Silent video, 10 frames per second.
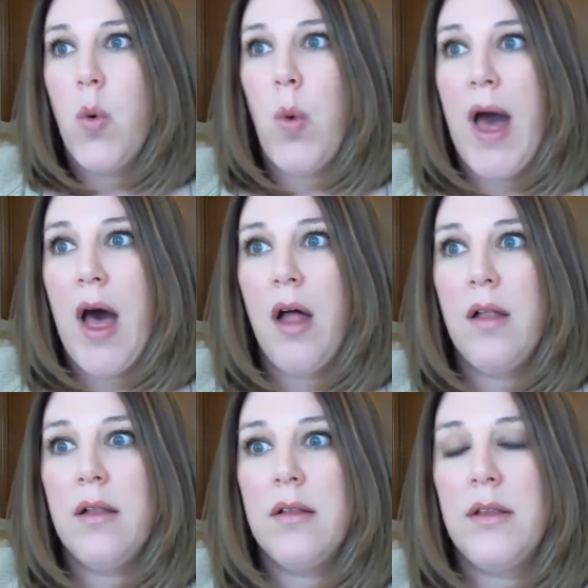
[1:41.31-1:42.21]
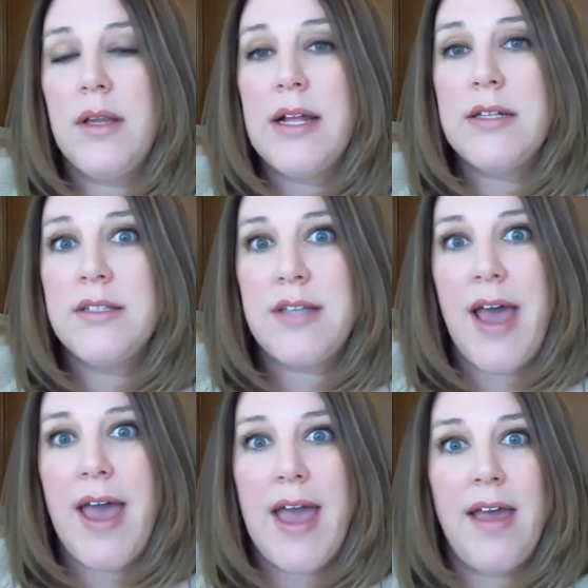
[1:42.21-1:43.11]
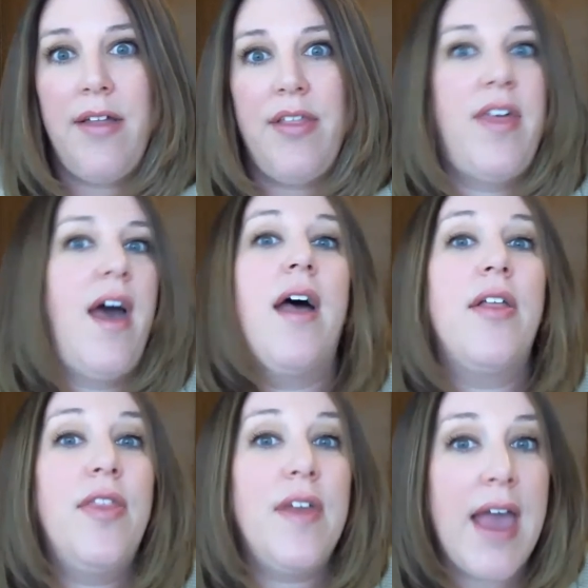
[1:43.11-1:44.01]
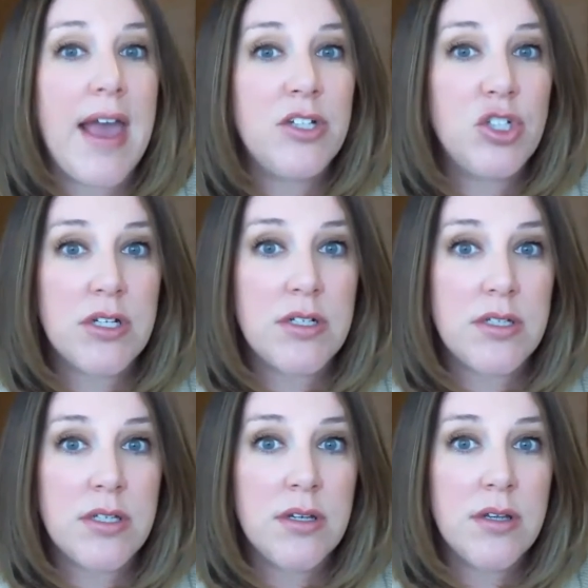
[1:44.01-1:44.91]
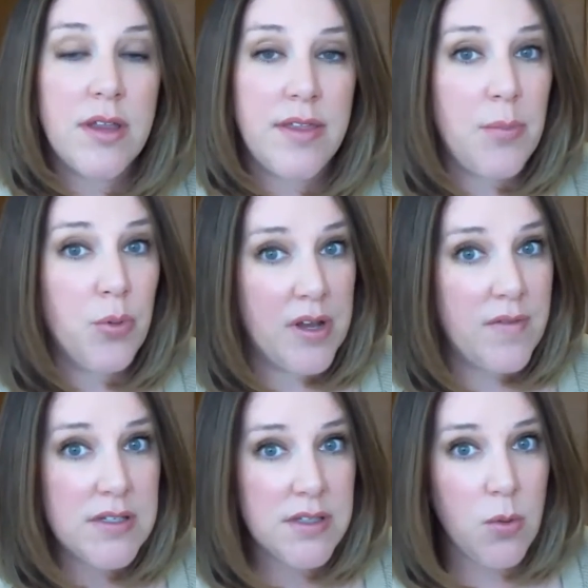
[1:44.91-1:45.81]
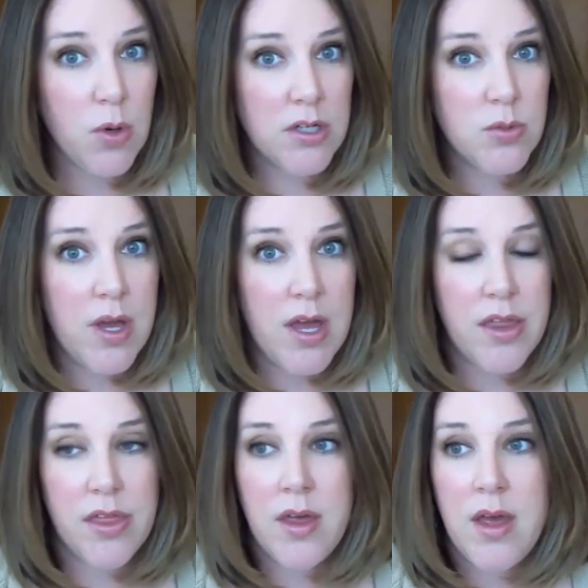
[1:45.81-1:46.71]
Well, let's say that the agent that they previously worked with